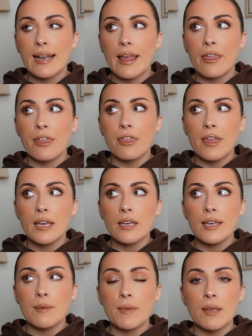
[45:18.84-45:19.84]
And I
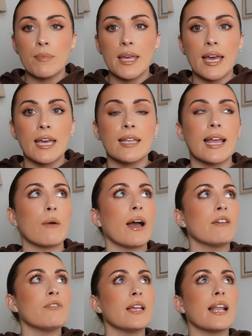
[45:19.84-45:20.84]
think he might be gay
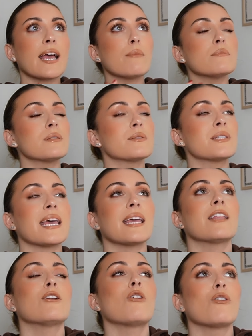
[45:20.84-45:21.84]
now. I feel like I'm
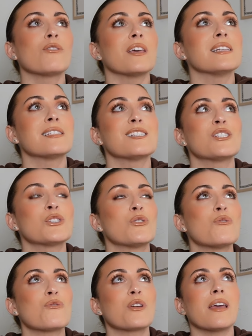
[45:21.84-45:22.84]
saying a lot of things in
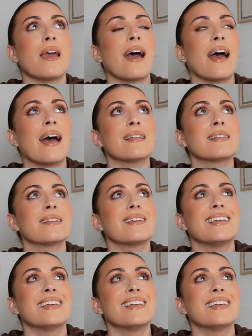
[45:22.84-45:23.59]
this story and